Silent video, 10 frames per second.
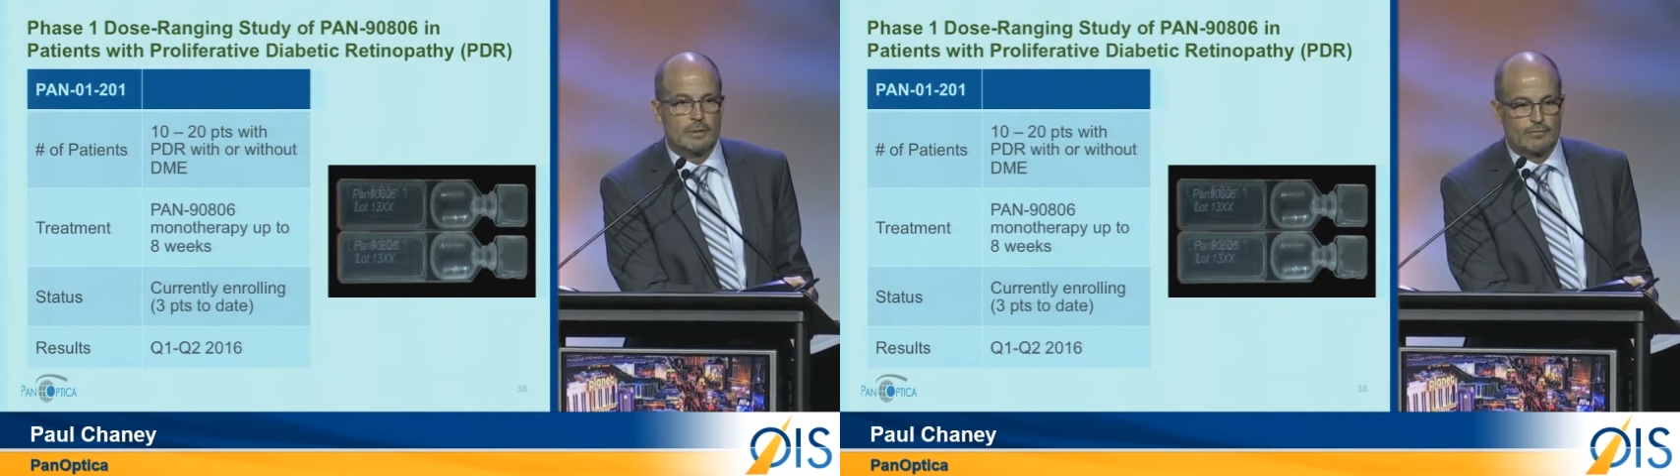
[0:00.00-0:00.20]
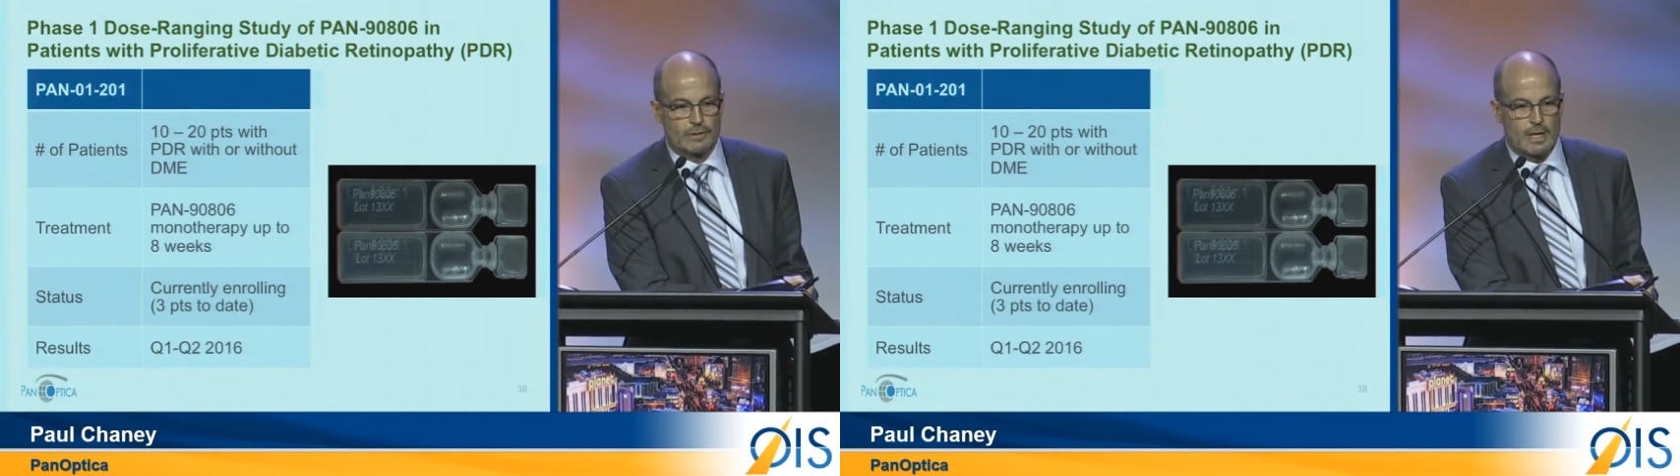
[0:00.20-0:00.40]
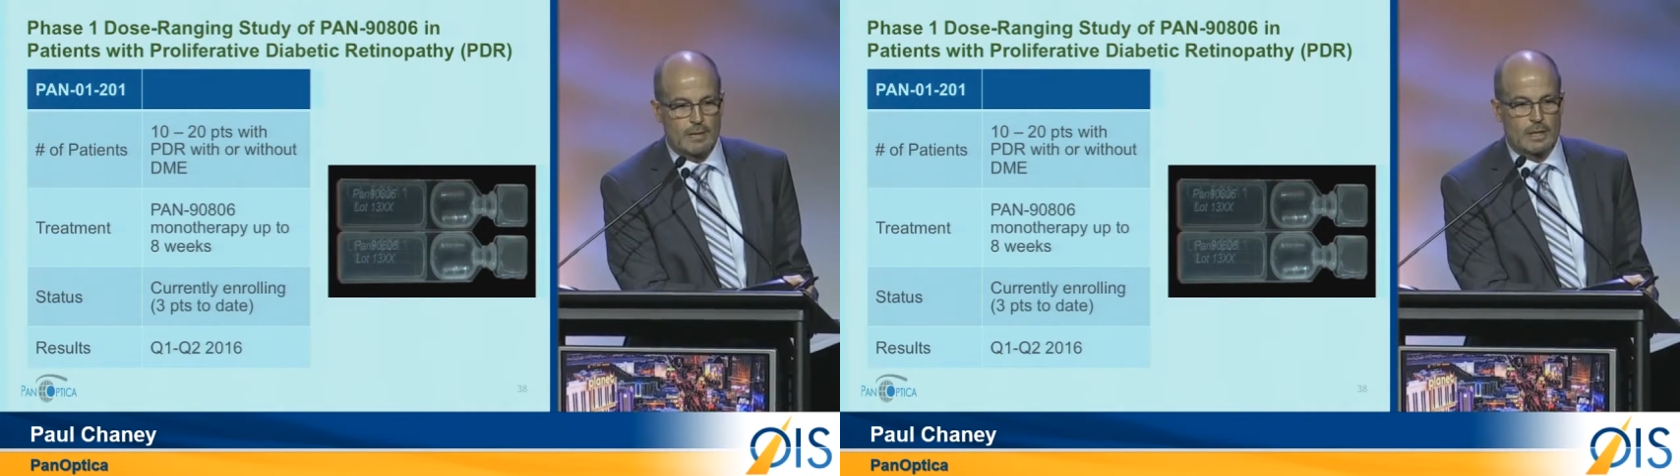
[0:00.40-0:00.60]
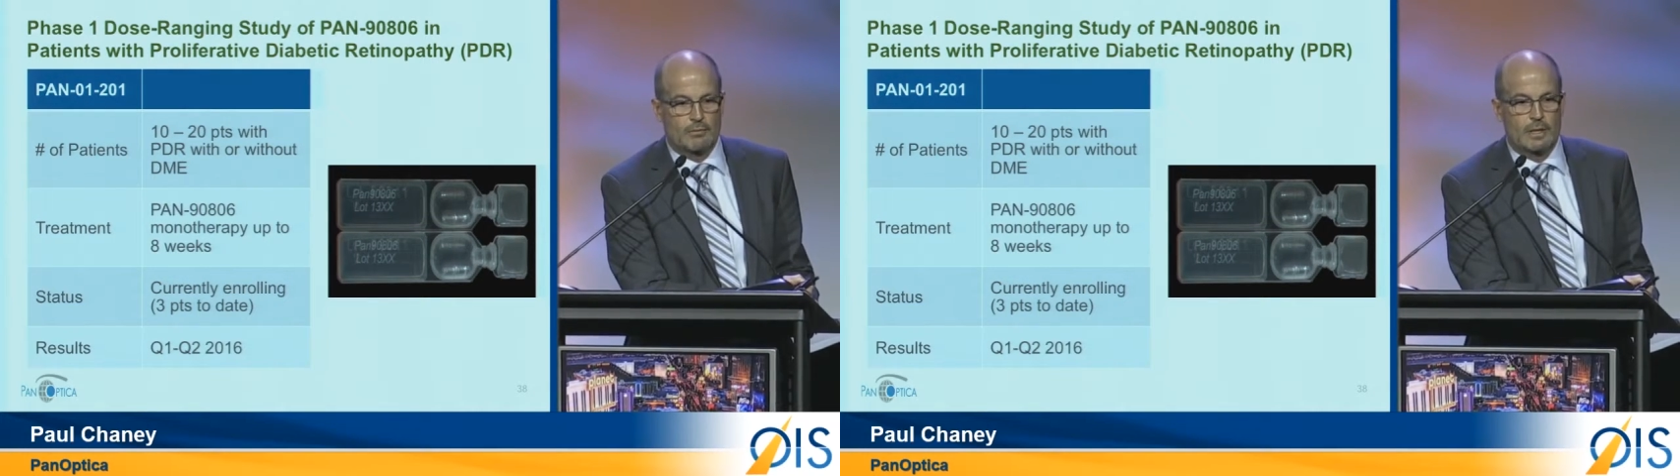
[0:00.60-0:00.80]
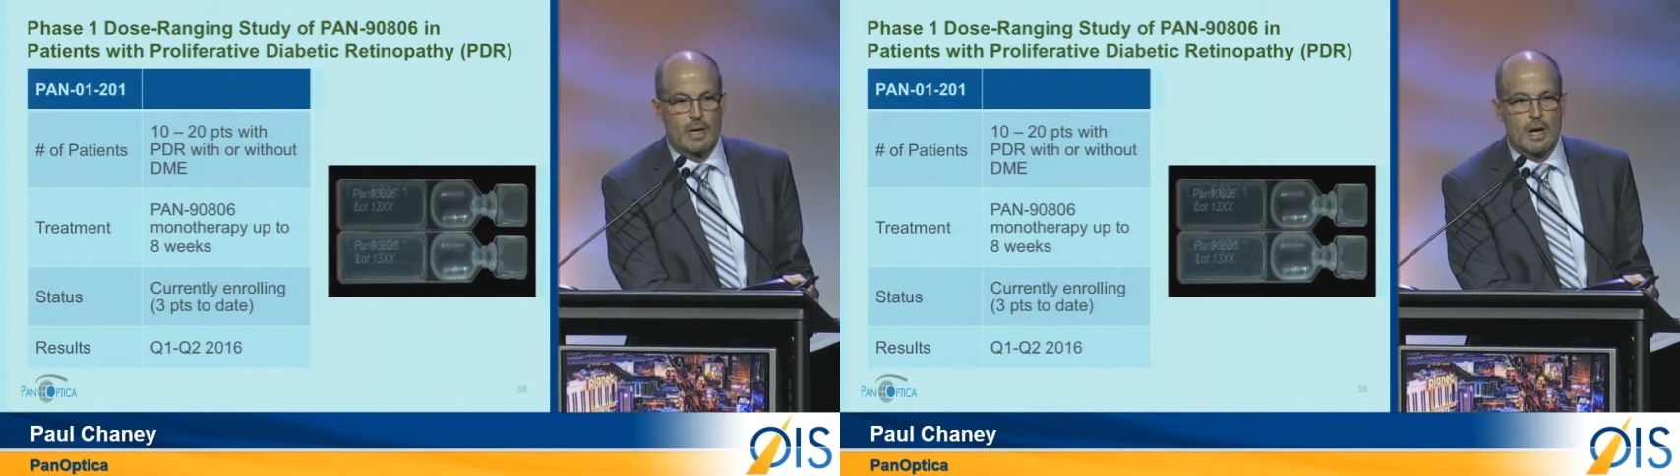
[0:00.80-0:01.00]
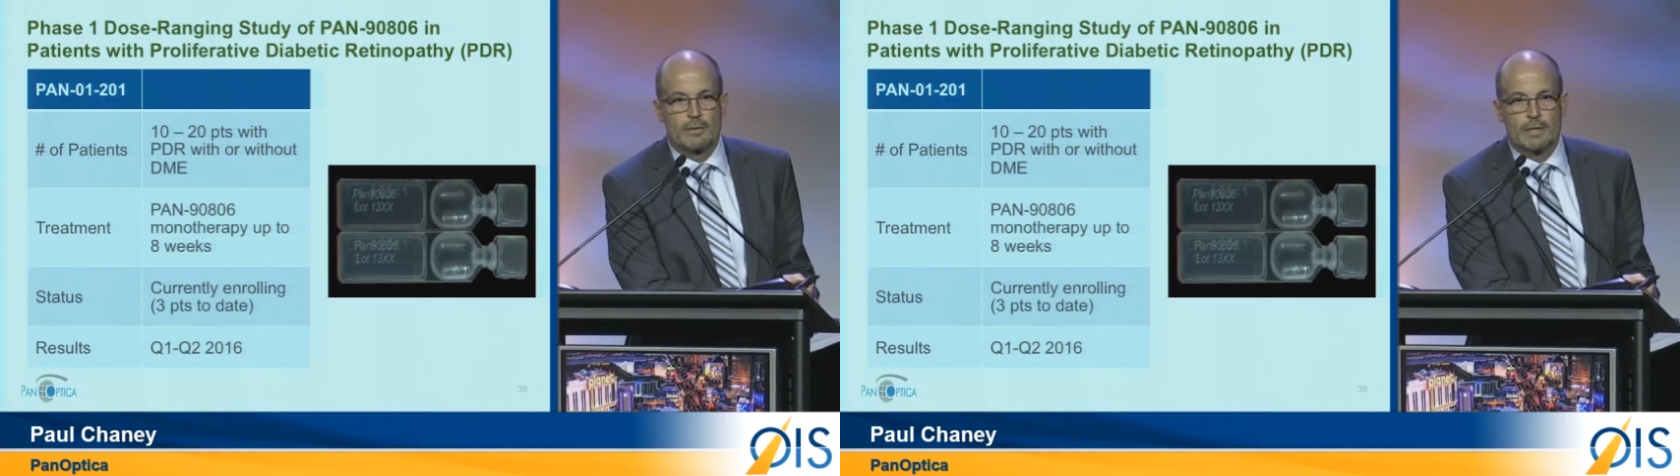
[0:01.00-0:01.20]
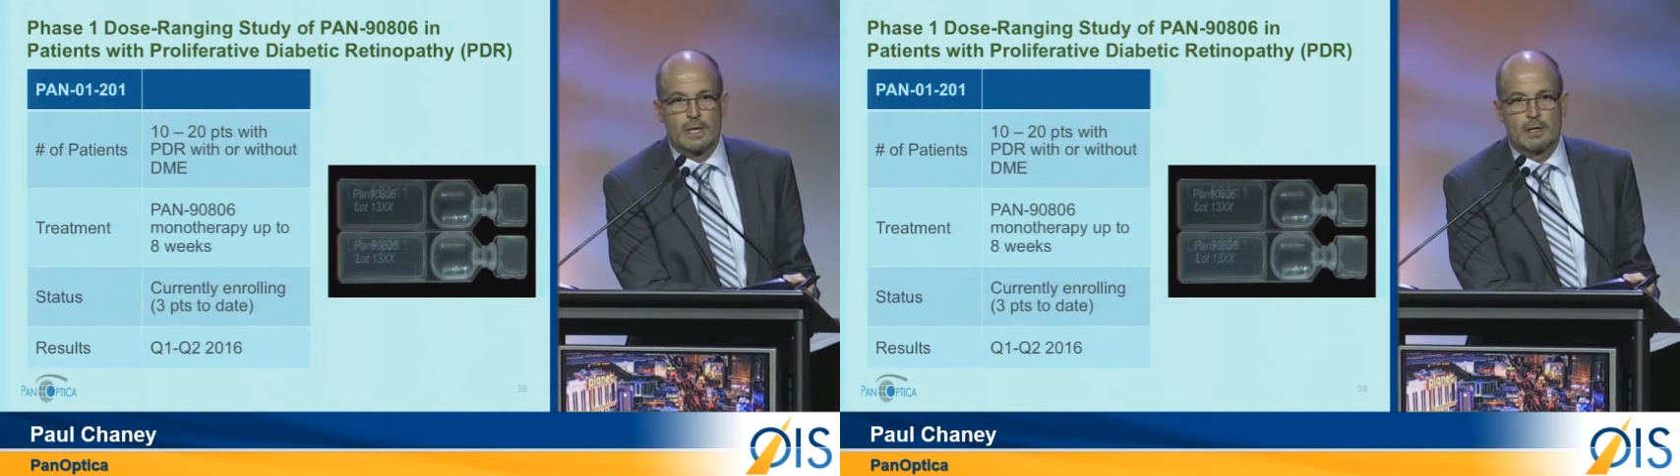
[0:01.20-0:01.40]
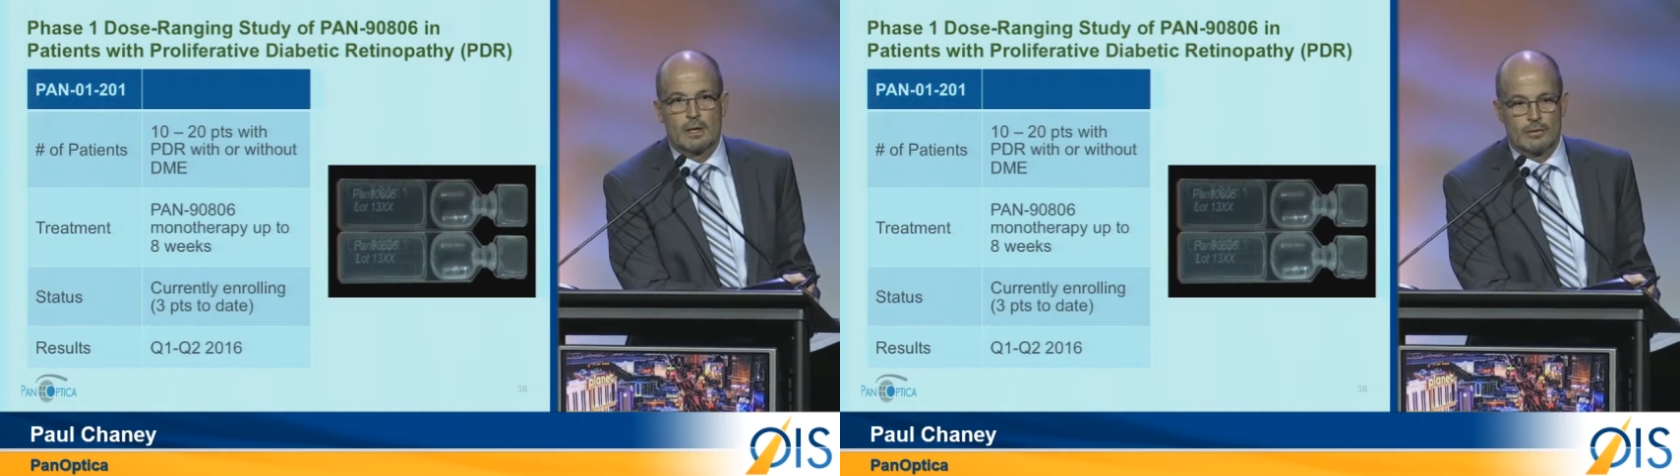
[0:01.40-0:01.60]
but for diabetic
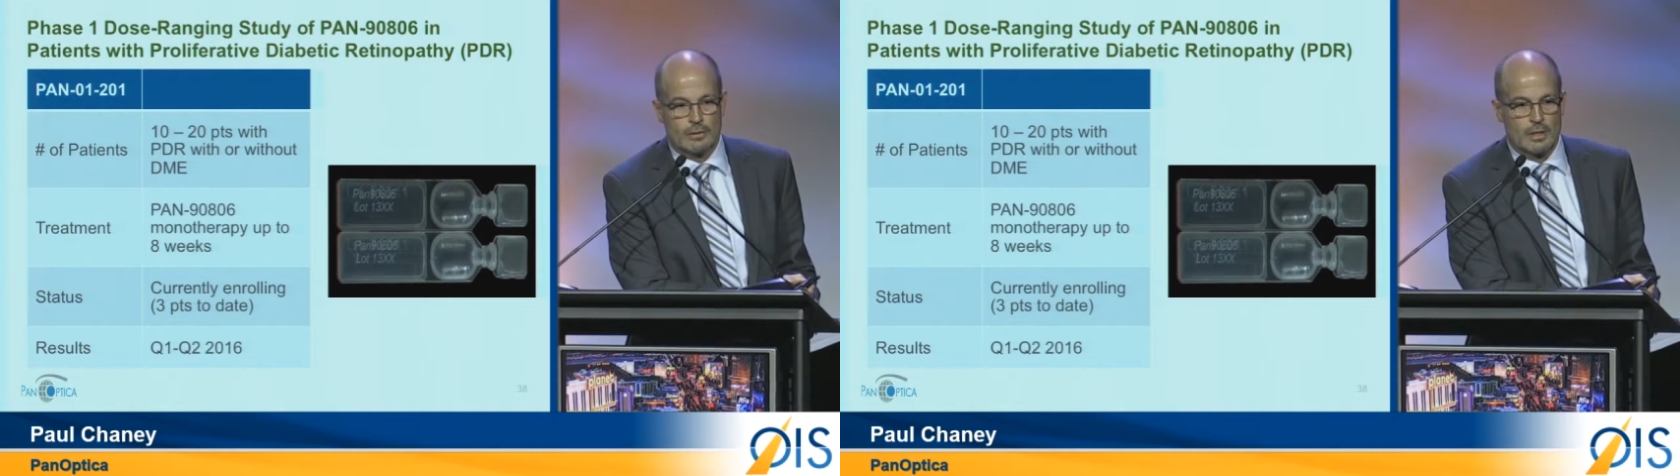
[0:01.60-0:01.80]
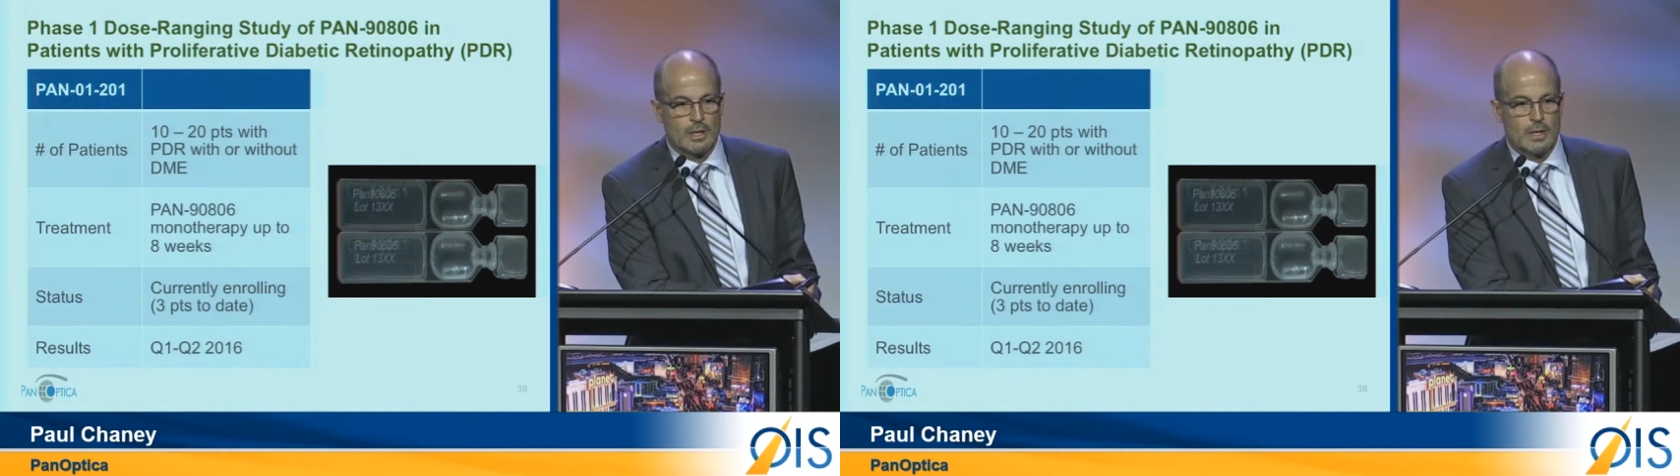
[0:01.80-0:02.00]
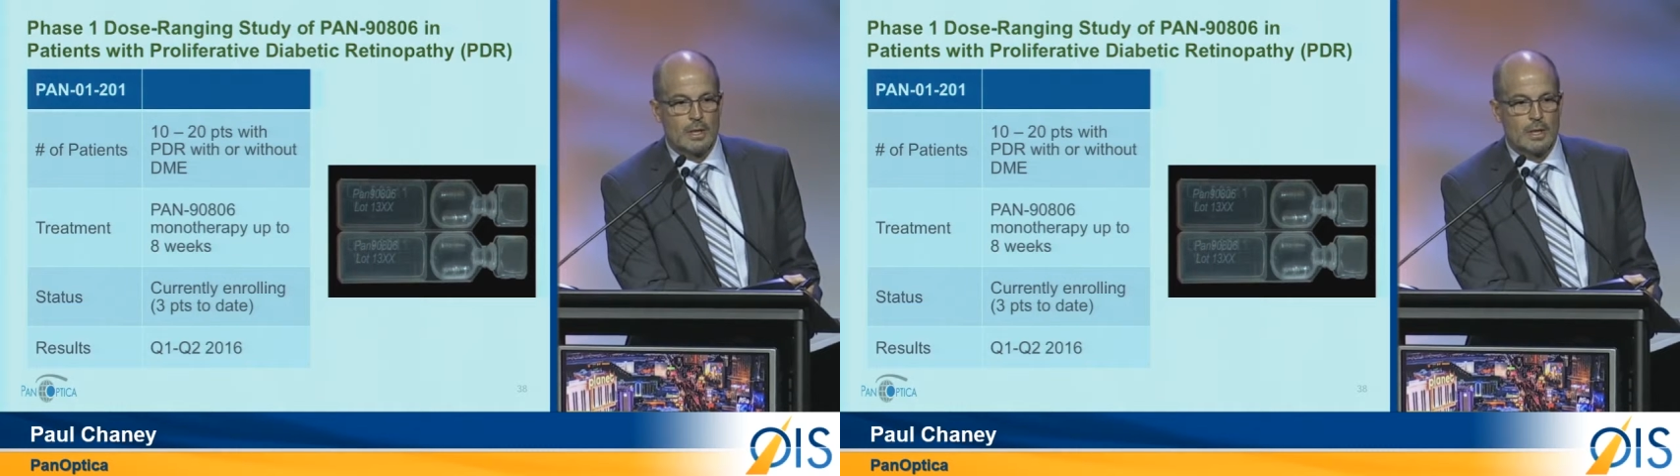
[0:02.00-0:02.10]
retinopathy and other